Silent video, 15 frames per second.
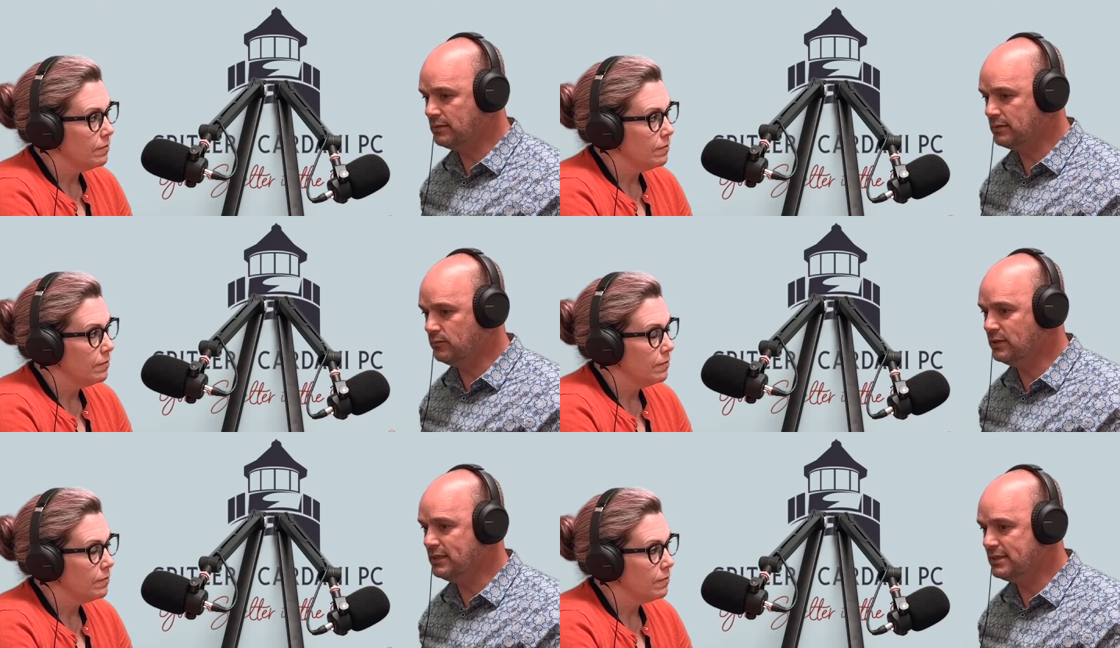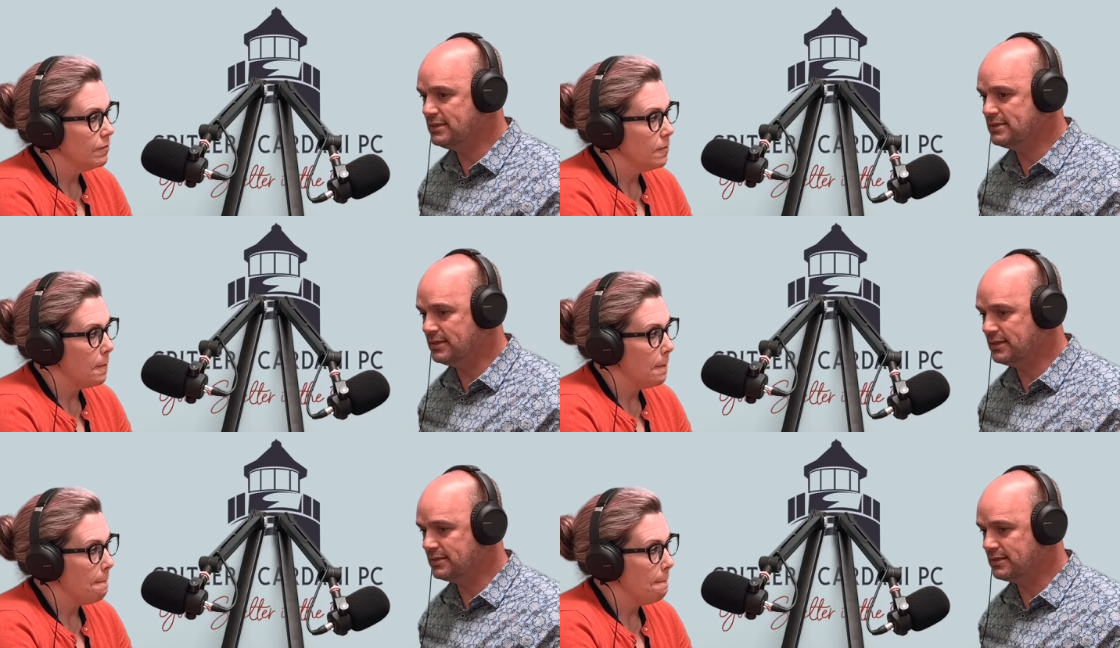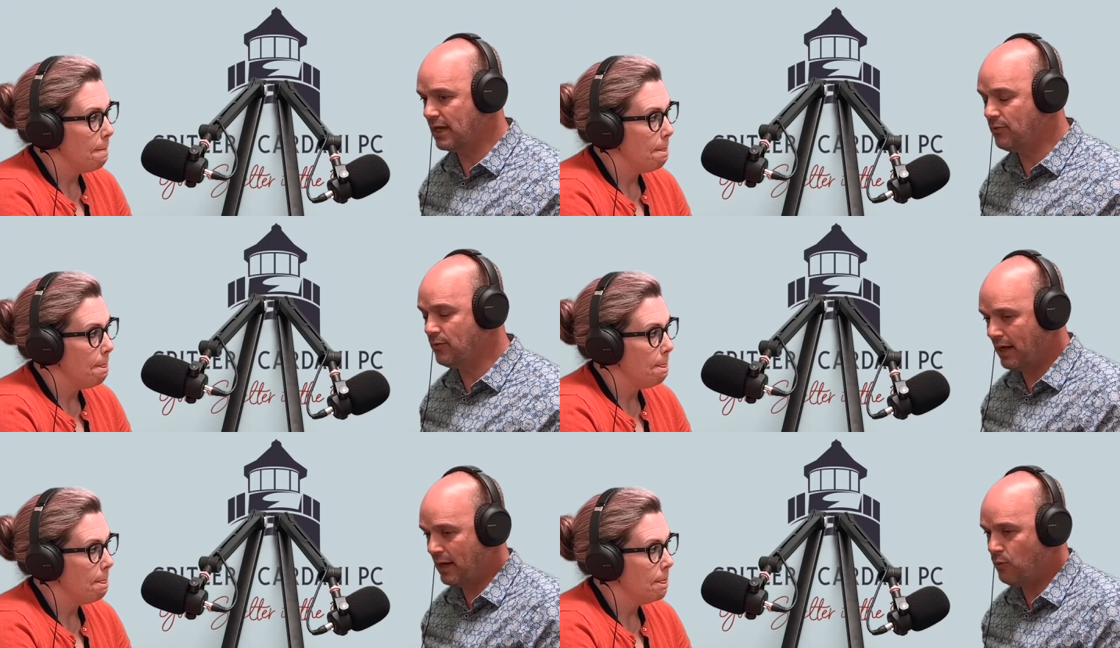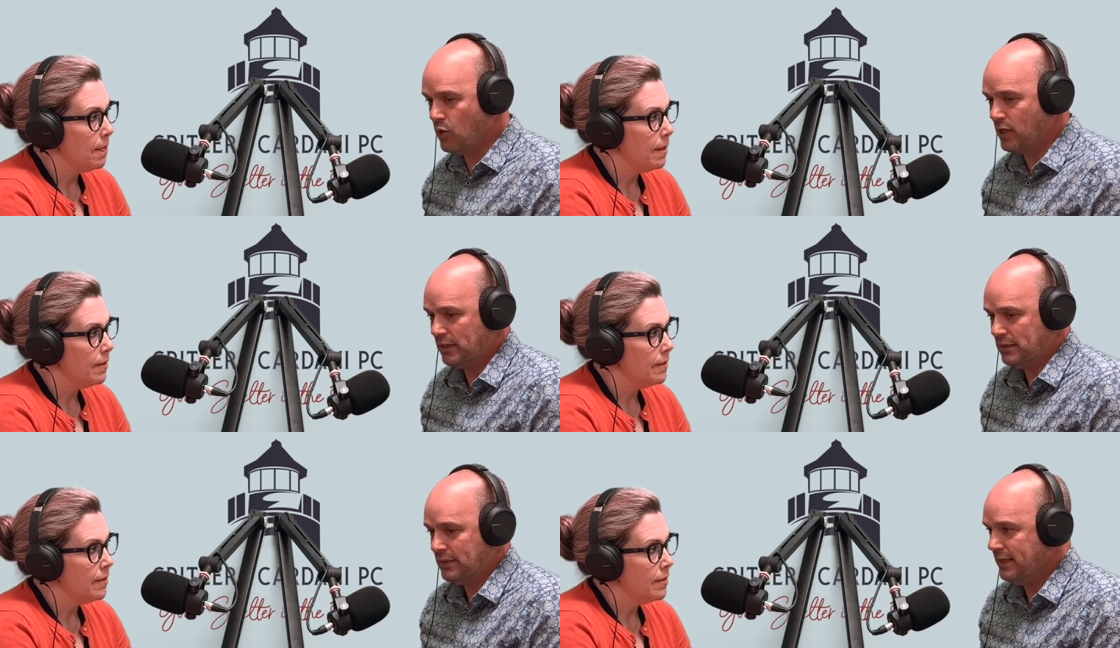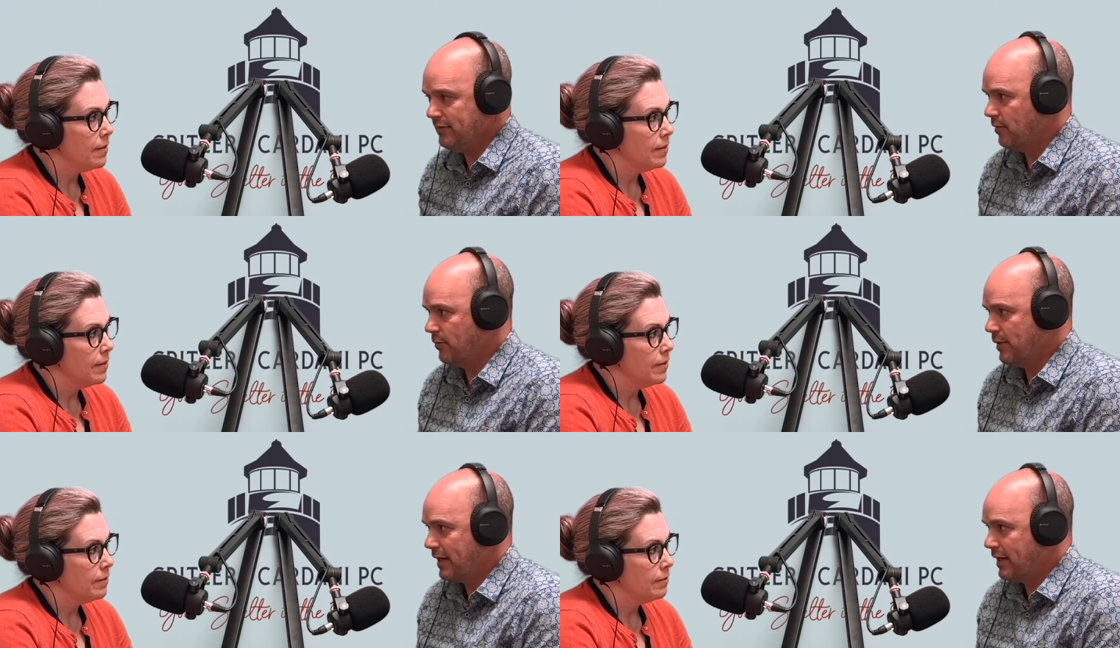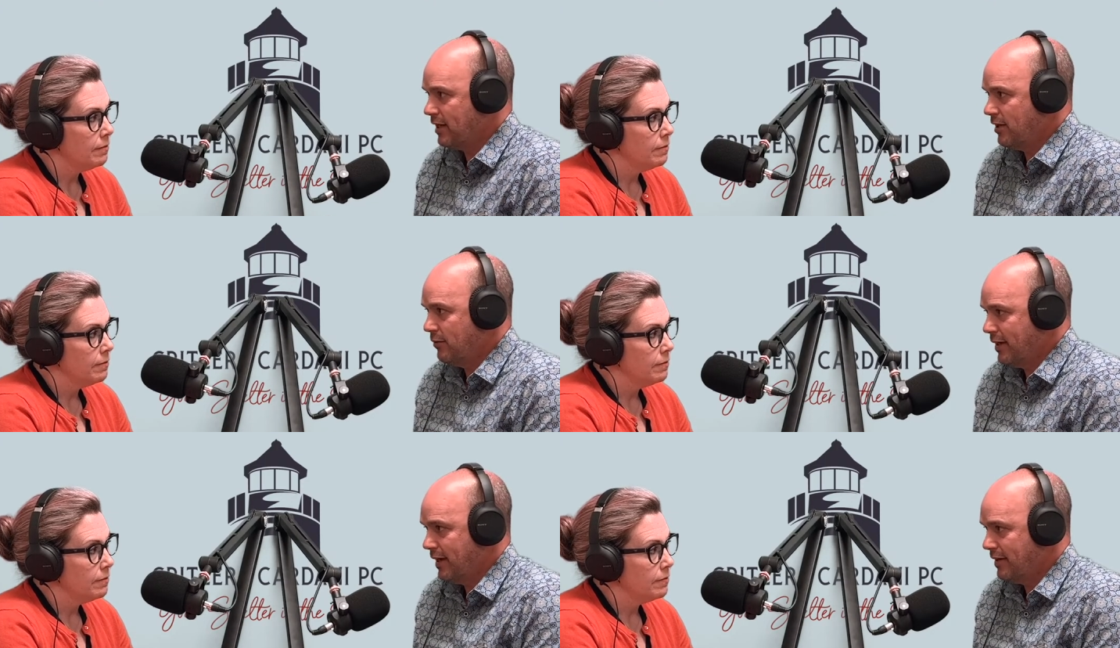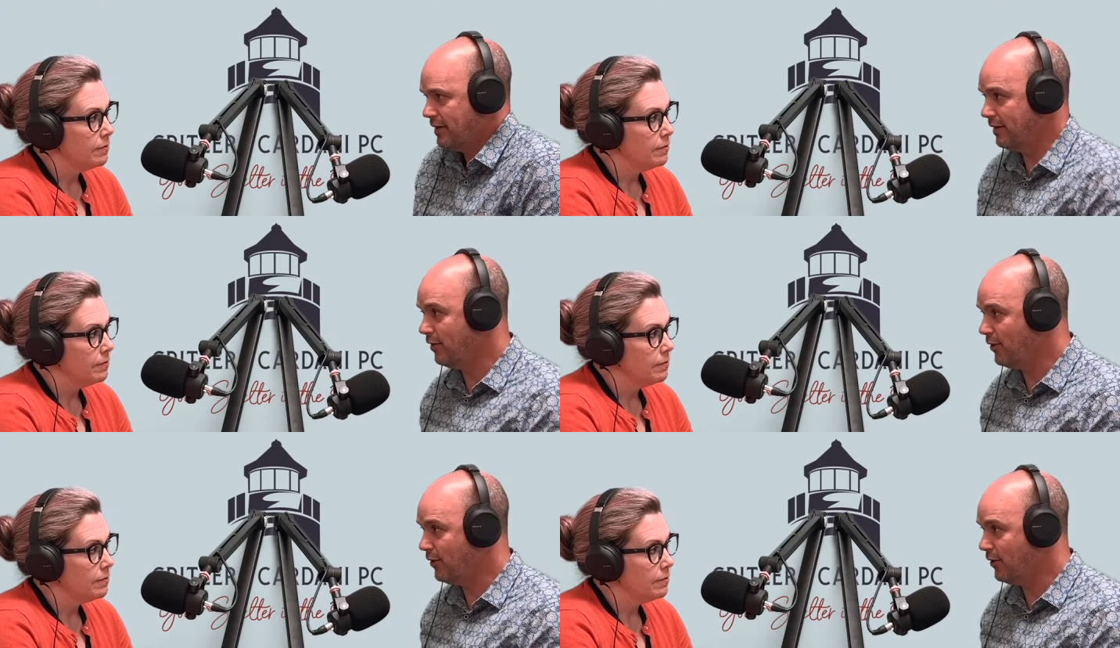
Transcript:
Speaker 1: what is this? I, I want to leave. Am I going to abandon?